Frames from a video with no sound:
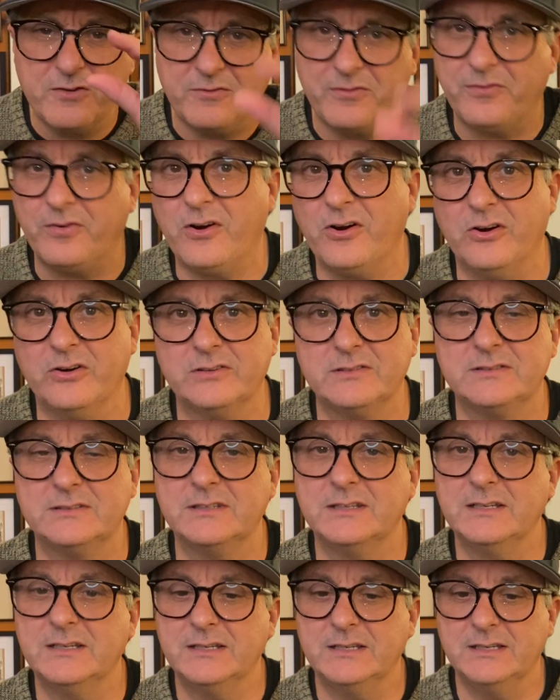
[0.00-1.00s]
verse
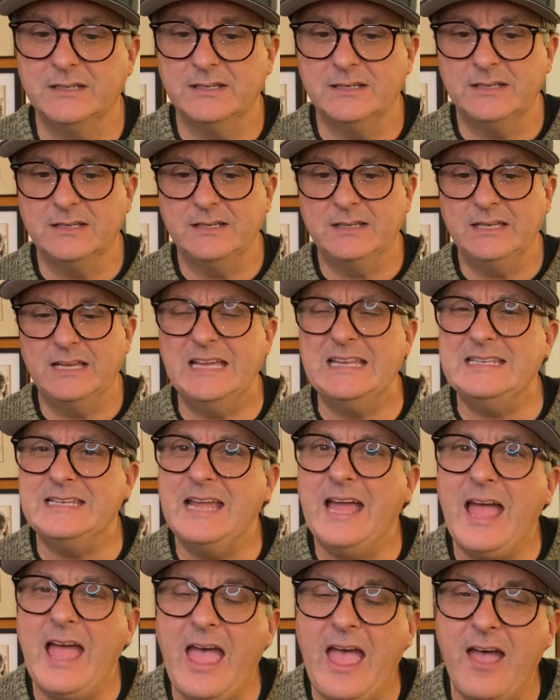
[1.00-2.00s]
in
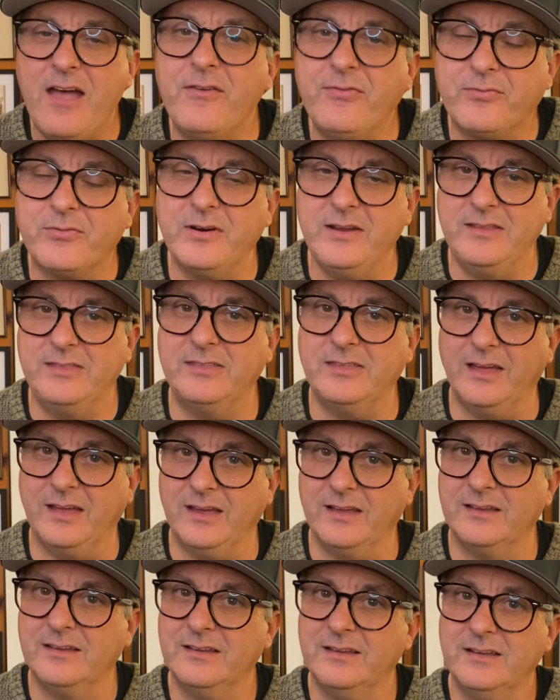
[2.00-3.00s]

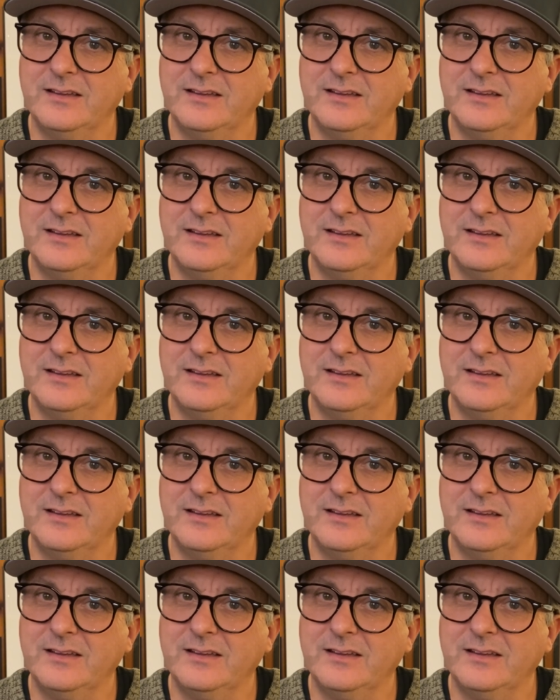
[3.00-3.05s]
everything,